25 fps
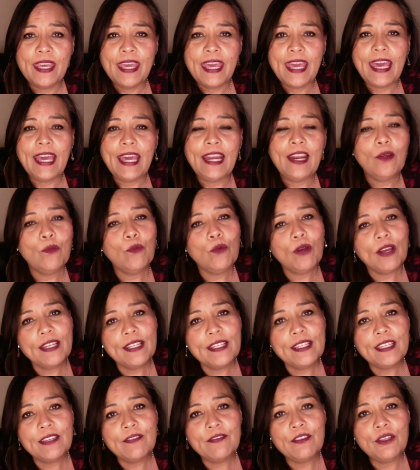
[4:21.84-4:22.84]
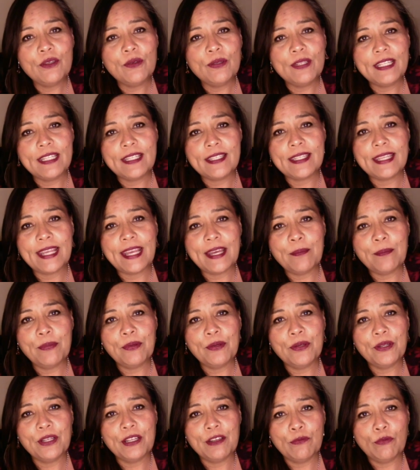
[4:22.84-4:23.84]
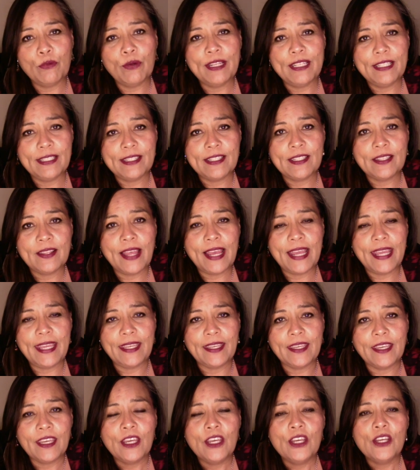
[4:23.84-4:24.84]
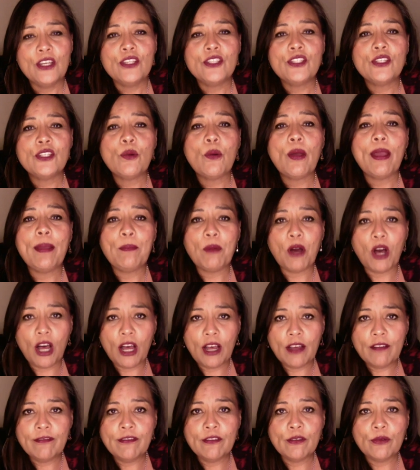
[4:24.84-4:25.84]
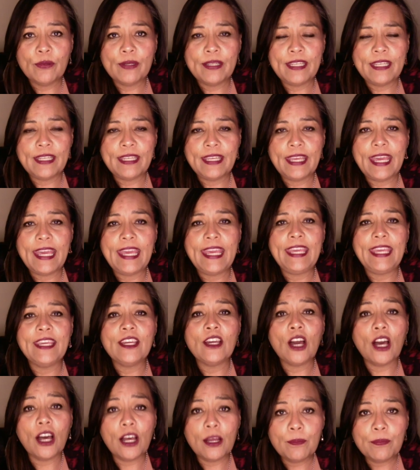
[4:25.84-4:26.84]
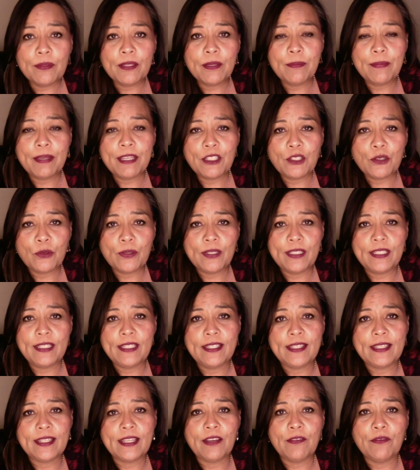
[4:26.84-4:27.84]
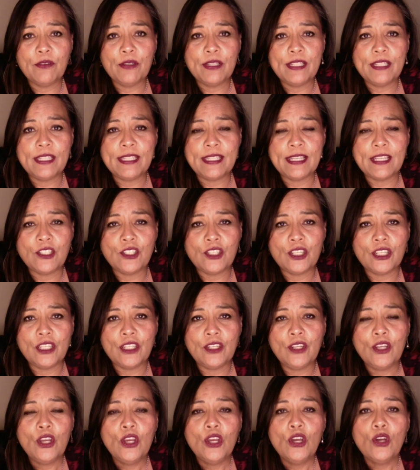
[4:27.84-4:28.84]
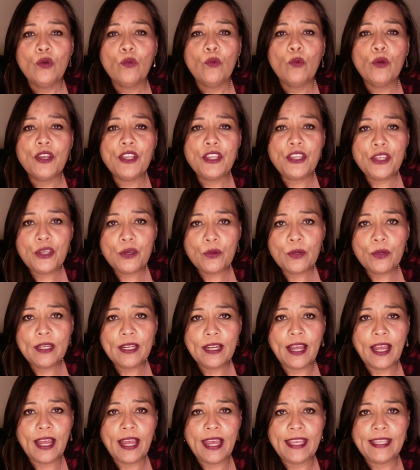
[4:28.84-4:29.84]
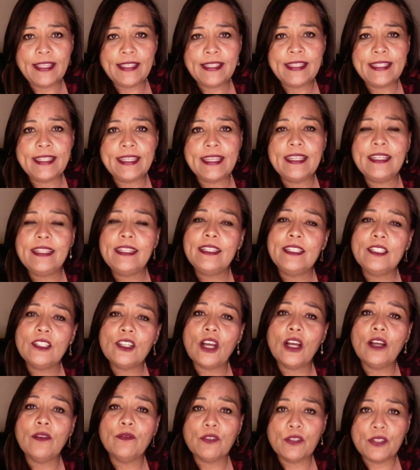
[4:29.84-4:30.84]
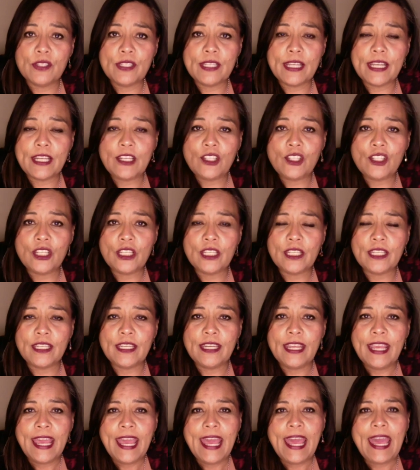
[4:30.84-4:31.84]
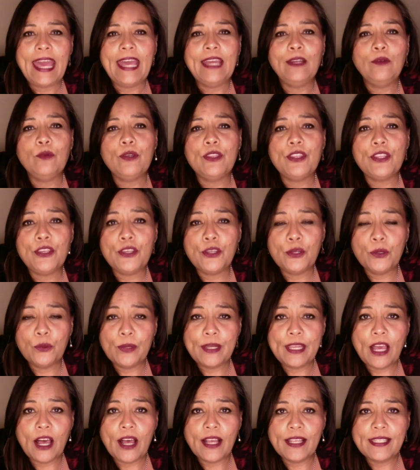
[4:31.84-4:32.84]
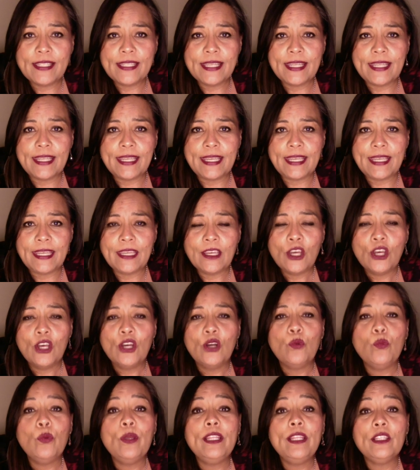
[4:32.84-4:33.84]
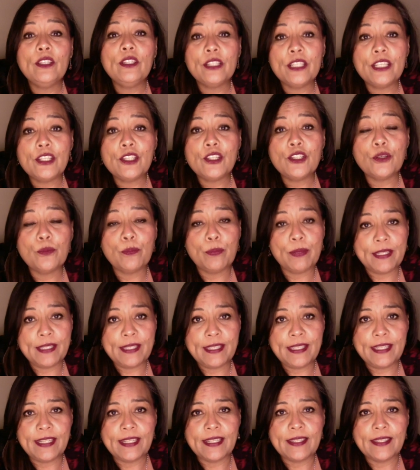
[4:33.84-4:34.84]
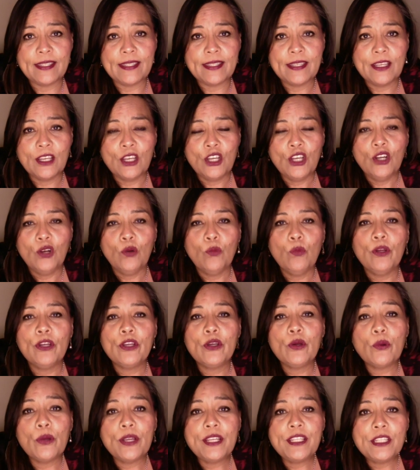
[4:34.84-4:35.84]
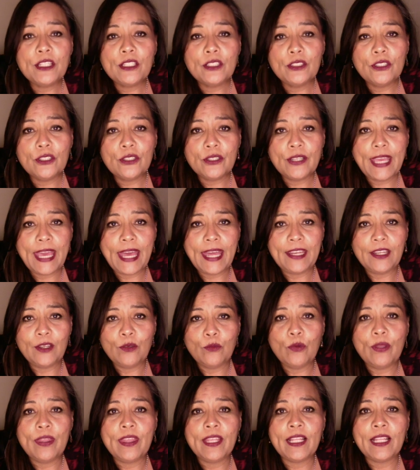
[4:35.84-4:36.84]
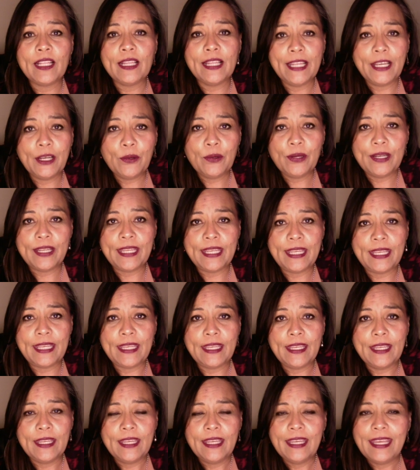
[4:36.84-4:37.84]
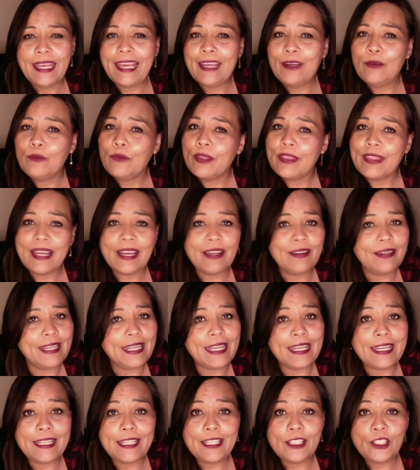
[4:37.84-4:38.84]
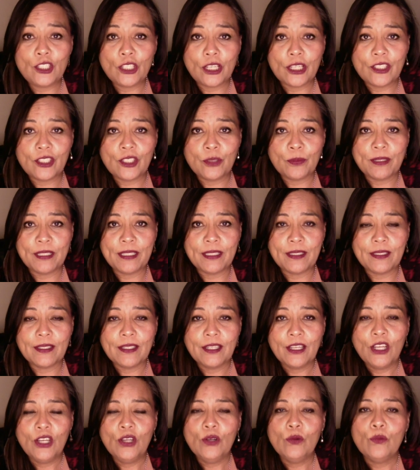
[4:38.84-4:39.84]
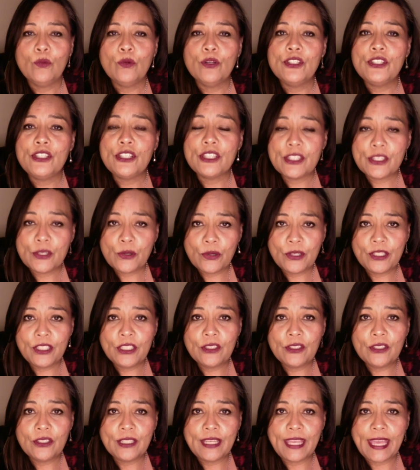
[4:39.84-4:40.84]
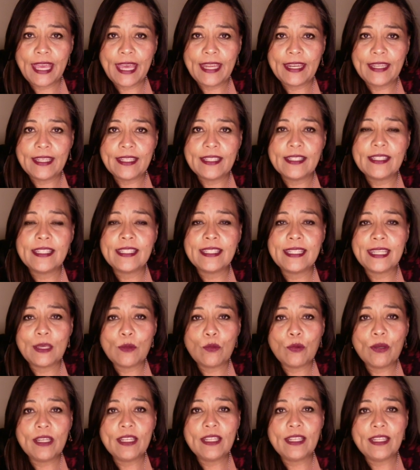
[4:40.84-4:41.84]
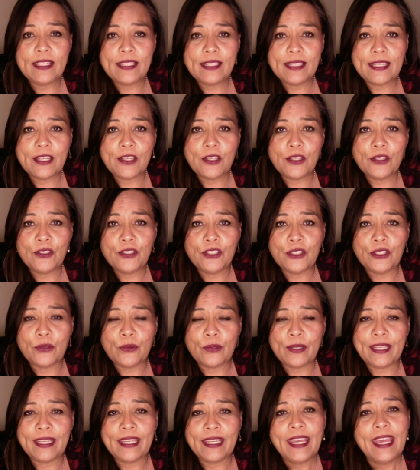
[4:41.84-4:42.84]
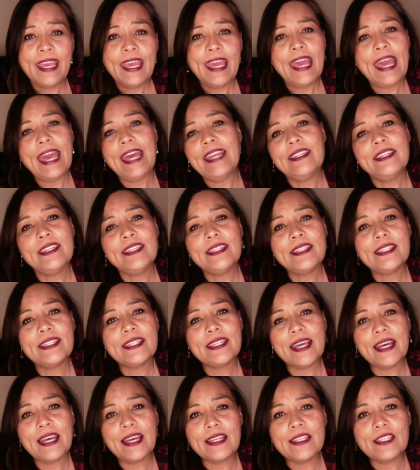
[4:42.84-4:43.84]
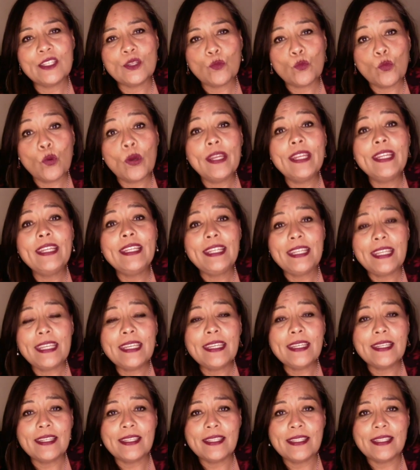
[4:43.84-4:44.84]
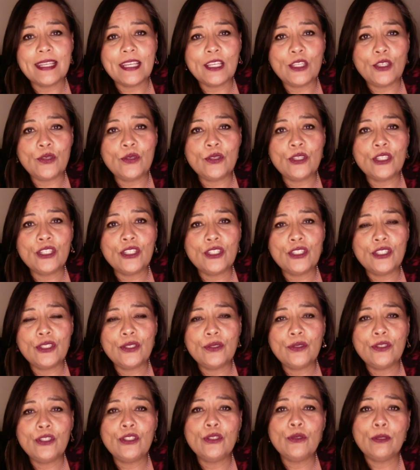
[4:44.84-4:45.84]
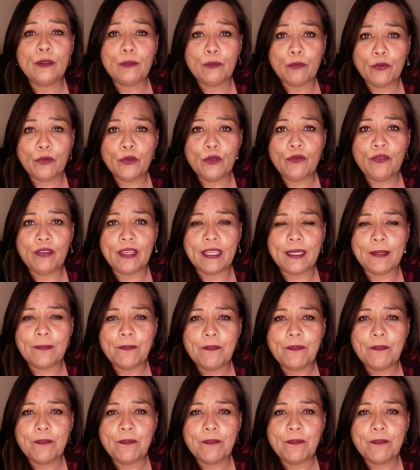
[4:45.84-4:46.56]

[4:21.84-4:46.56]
And I want to give you an example of what it's like. So I'm offering a complimentary discovery session where you and I sit in conversation, and with curiosity, we look at your business. We're going to look at it with clarity and without any judgment. We're just going to look at it, see what it is that you're doing, and discuss what it is that you can do to improve it.